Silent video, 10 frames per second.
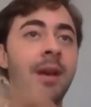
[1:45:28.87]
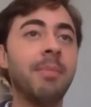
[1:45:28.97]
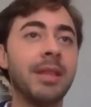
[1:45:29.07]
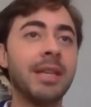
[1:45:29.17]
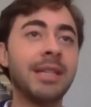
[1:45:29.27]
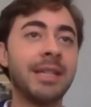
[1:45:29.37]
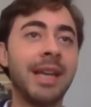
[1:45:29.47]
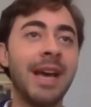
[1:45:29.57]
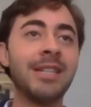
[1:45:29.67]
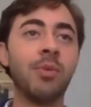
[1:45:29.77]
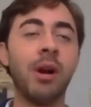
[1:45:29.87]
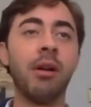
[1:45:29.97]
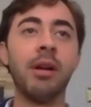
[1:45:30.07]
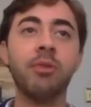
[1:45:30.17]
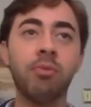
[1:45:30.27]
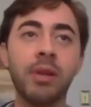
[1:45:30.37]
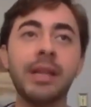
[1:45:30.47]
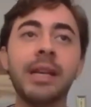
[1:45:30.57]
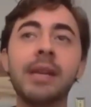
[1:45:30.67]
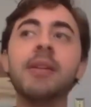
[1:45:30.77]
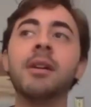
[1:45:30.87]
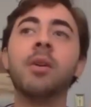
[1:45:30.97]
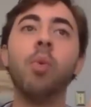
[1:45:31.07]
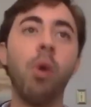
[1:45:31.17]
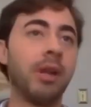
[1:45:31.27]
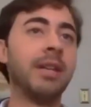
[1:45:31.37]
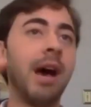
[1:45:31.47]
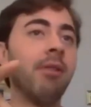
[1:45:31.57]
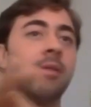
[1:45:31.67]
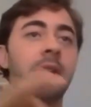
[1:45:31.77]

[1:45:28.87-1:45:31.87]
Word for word: but this is a case where it really worked out,